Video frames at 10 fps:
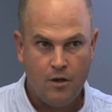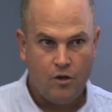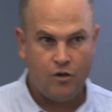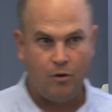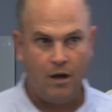
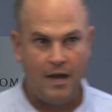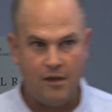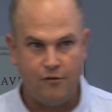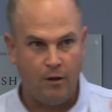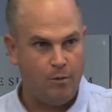So
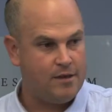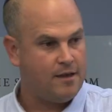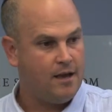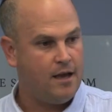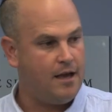Israel was,
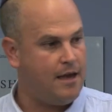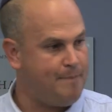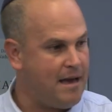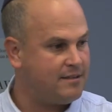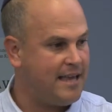
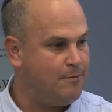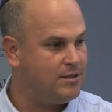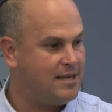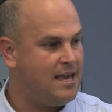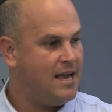Palestine
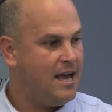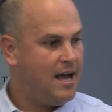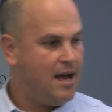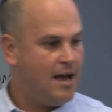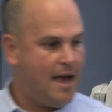was a,
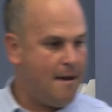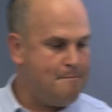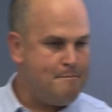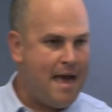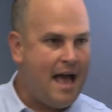a
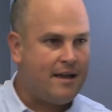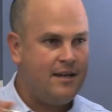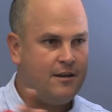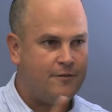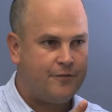
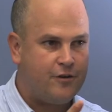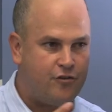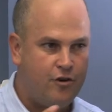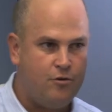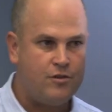magnet for
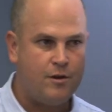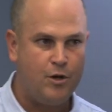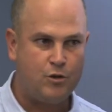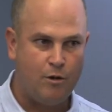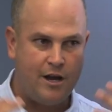Jews
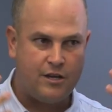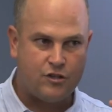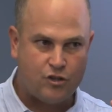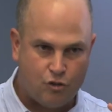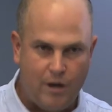which were
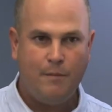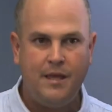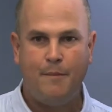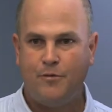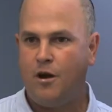
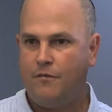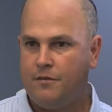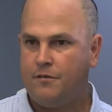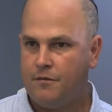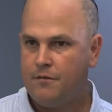extremely
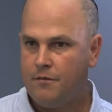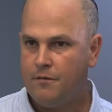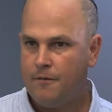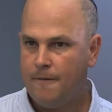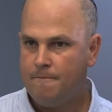observant
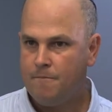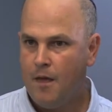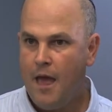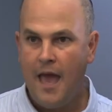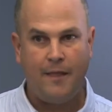
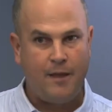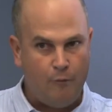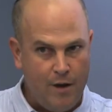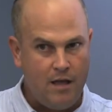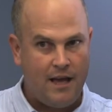and that
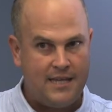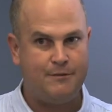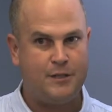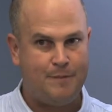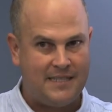realize the
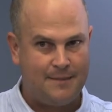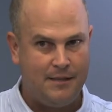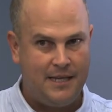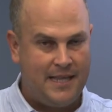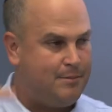
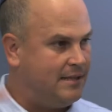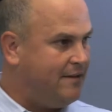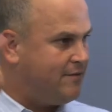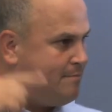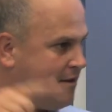responsibility. They
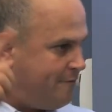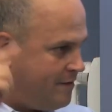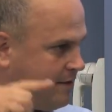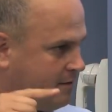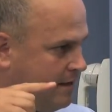believe
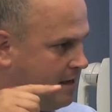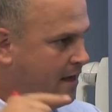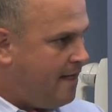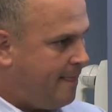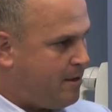metaphysically
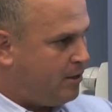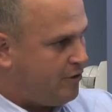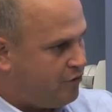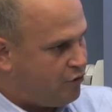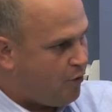that you
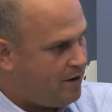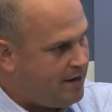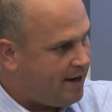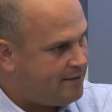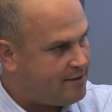learn Torah in
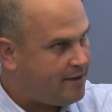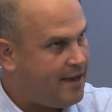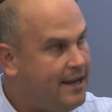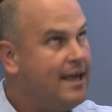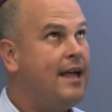Eretz
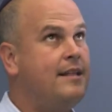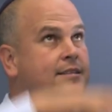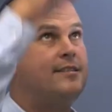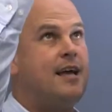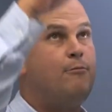Yisrael, in
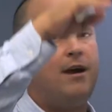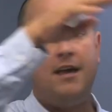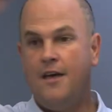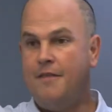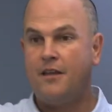some way
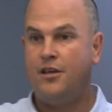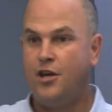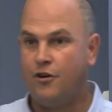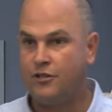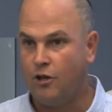that
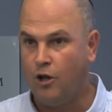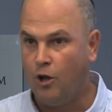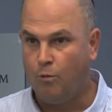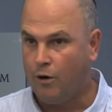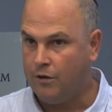cures the
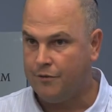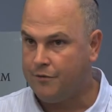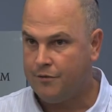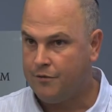whole world.